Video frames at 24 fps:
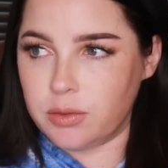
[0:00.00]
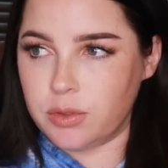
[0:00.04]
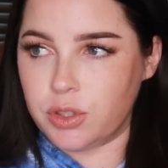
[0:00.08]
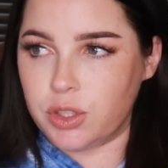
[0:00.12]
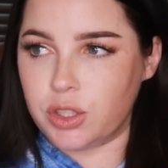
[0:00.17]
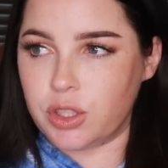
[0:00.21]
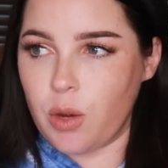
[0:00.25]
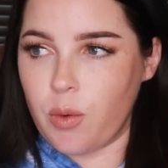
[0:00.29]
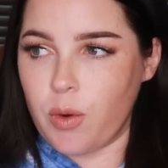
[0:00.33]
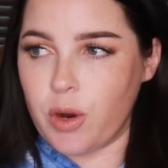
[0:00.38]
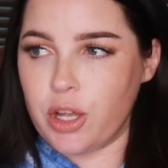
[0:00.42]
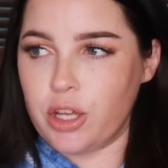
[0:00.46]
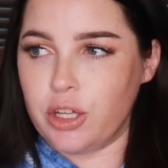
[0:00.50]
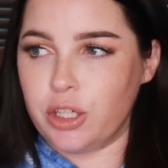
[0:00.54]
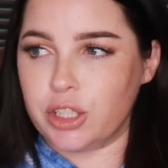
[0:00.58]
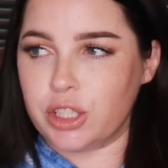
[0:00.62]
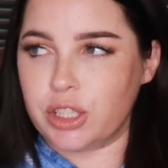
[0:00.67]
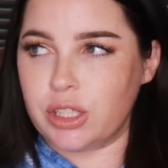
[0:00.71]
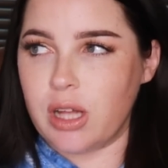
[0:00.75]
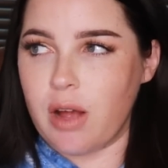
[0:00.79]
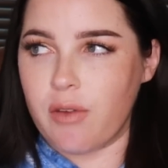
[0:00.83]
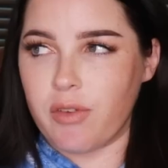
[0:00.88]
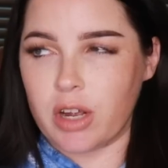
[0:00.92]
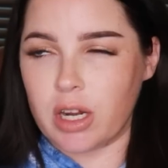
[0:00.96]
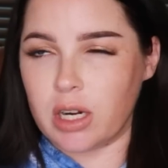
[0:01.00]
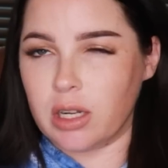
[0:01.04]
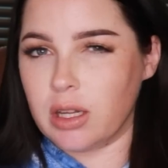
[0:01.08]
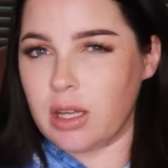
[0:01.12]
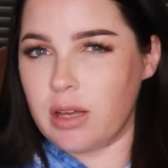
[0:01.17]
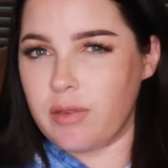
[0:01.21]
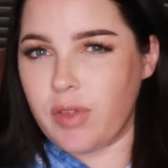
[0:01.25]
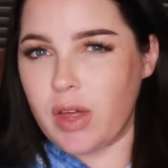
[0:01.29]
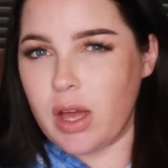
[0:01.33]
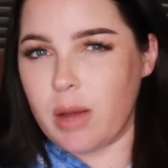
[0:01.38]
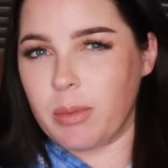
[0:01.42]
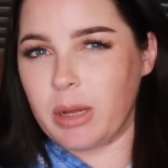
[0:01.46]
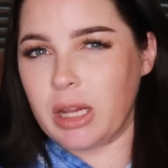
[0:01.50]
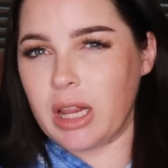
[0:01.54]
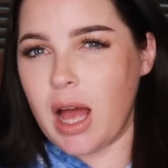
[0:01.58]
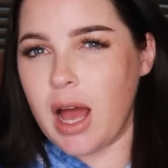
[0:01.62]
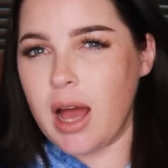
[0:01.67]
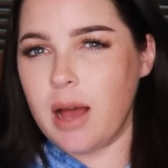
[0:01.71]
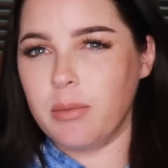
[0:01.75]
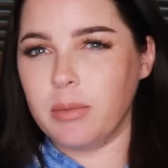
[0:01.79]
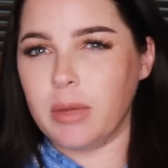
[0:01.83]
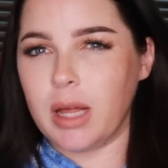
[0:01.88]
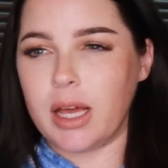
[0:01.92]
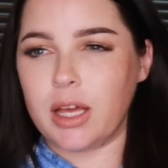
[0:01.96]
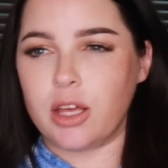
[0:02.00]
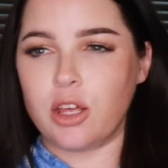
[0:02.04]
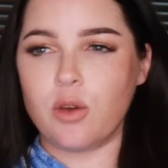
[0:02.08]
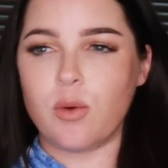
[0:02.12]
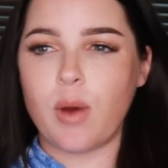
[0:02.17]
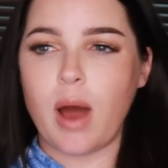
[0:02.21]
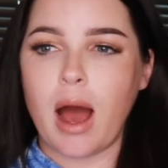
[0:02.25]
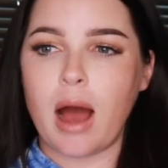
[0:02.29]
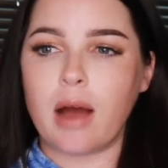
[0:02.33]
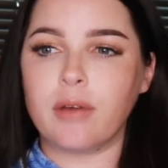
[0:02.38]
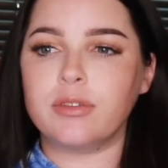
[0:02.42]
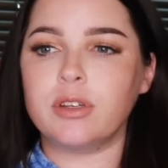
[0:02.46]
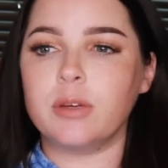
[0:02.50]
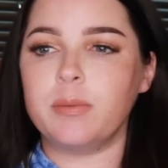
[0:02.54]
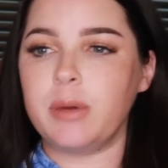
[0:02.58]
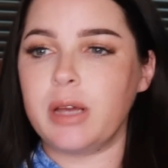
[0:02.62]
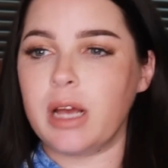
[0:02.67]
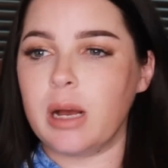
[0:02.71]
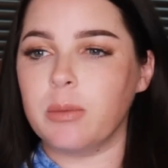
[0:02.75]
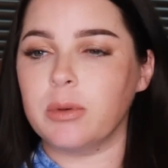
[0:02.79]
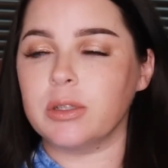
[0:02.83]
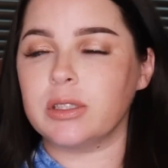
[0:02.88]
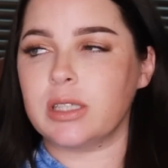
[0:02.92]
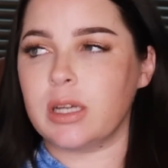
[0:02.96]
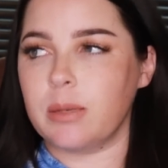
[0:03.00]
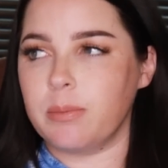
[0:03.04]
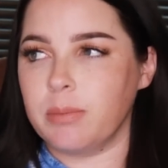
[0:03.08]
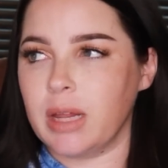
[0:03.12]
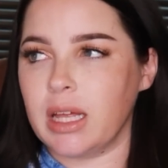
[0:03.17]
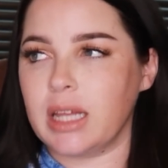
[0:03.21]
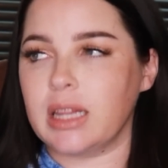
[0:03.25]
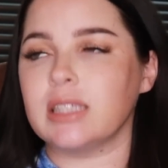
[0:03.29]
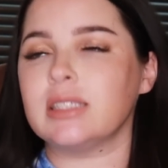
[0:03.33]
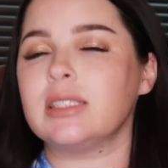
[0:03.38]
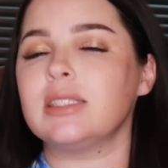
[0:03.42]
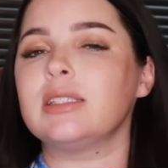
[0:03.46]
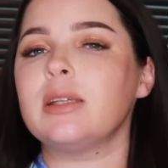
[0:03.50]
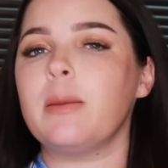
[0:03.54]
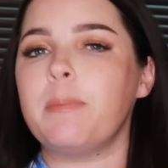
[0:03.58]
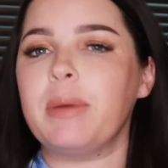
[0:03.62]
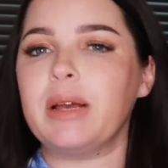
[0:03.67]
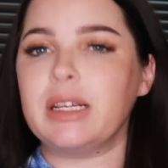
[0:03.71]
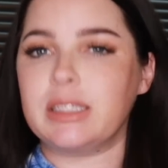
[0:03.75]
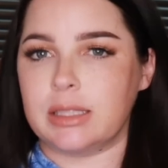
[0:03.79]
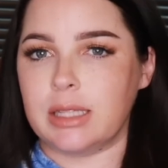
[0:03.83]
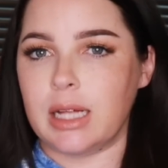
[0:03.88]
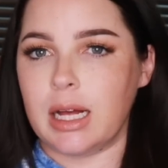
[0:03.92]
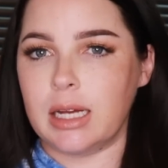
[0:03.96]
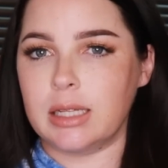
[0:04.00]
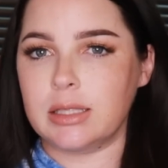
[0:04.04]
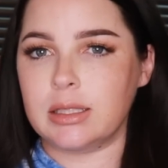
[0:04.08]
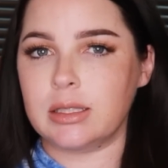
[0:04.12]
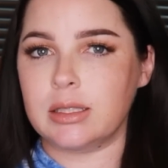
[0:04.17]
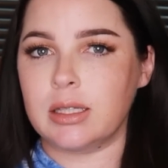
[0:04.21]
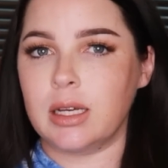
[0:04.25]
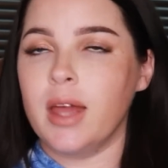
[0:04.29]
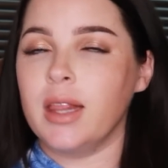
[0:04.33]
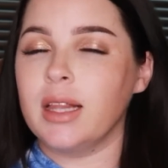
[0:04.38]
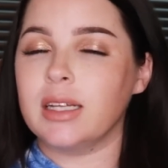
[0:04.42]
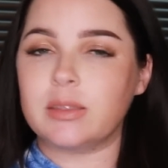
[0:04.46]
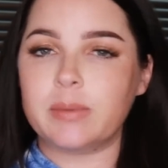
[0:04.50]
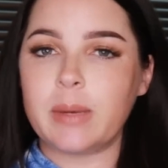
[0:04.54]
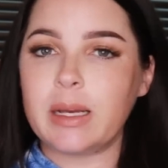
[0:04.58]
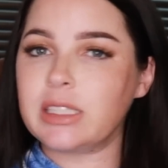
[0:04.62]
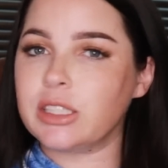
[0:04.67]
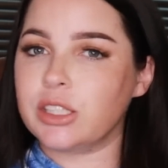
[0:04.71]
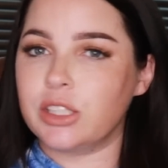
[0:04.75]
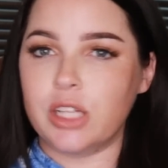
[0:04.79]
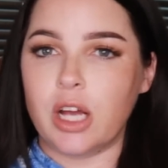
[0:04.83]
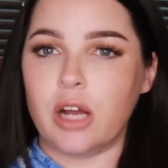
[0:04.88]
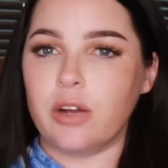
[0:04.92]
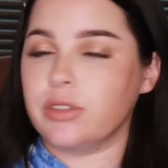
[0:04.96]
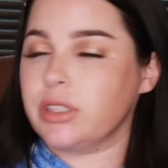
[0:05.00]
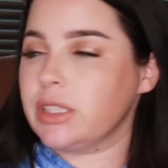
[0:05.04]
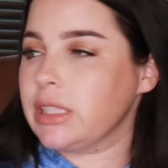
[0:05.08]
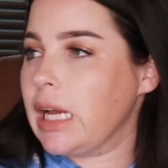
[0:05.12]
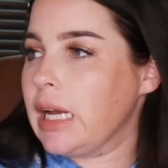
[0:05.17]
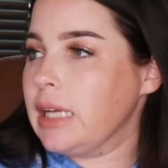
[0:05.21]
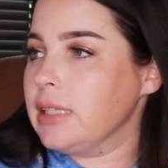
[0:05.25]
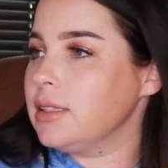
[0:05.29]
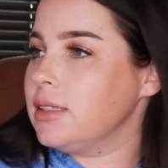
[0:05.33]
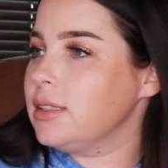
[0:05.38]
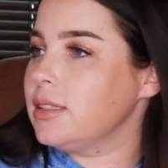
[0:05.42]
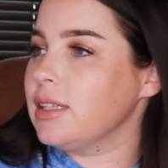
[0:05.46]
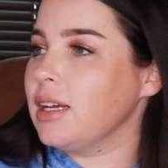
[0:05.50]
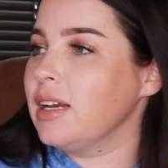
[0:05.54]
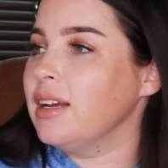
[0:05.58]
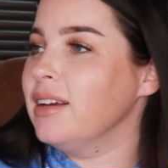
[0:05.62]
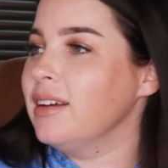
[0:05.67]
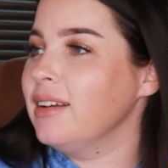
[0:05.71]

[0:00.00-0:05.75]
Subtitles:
So are you just never going to leave the MLM? Like, you have to be able to, like, this is a business. This makes no sense.